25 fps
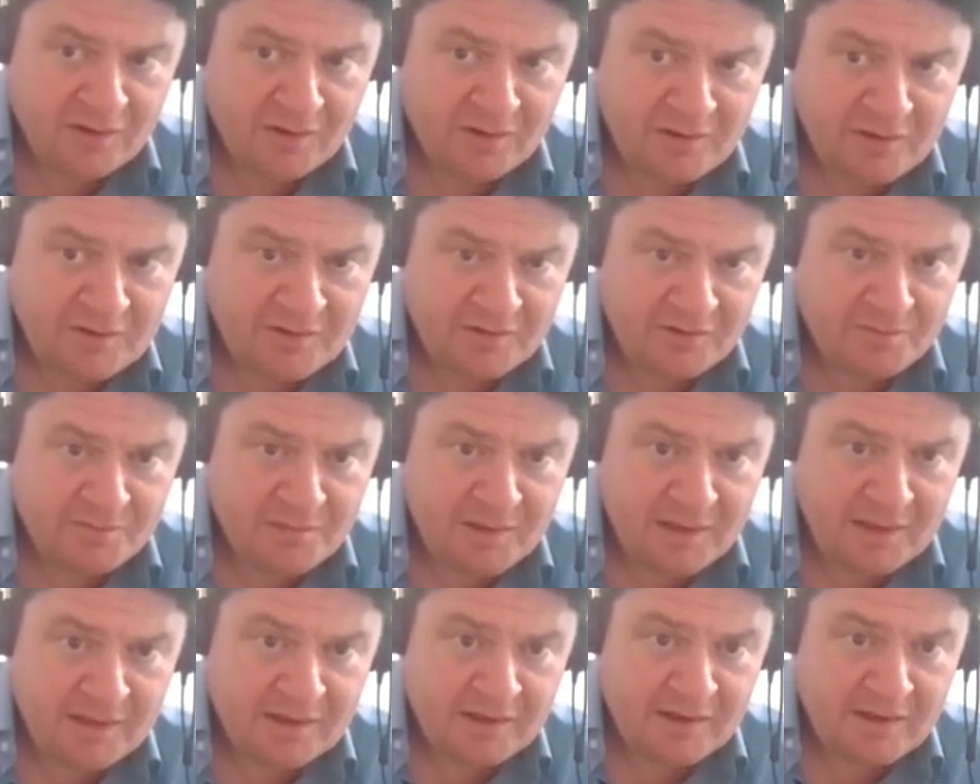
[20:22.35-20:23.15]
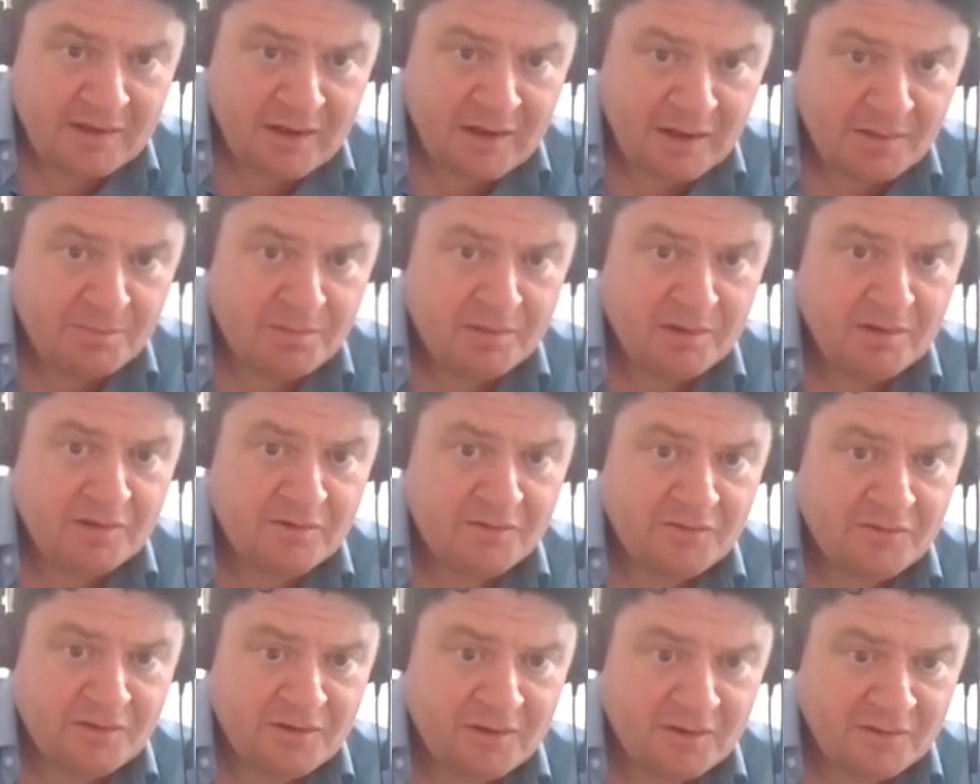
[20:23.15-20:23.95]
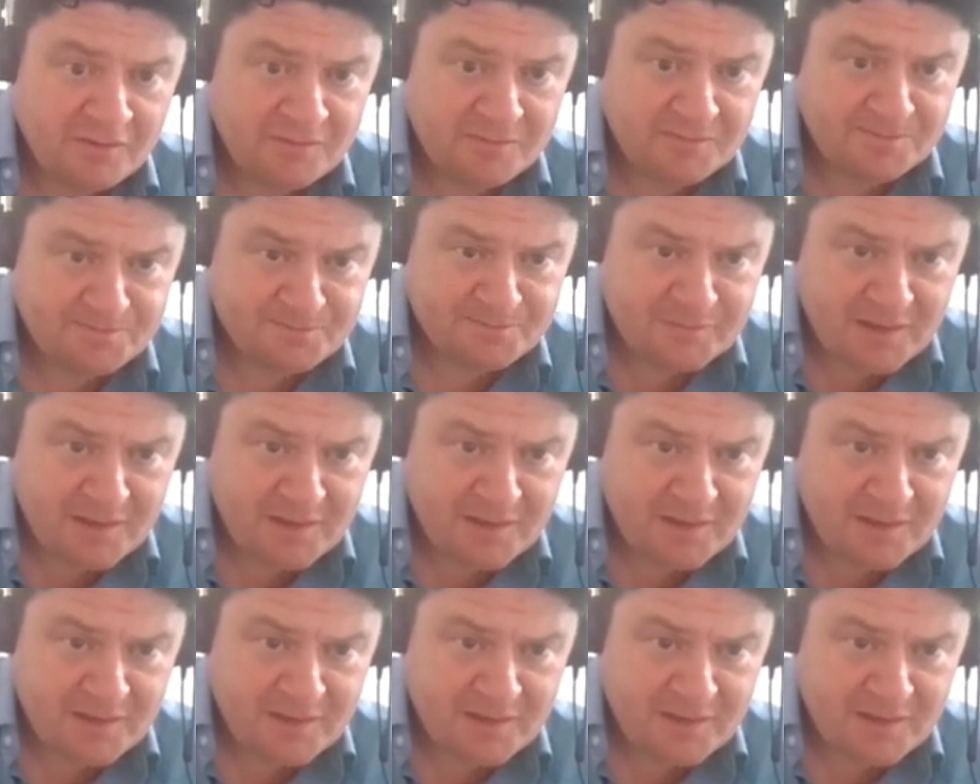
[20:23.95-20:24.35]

I can just make a couple of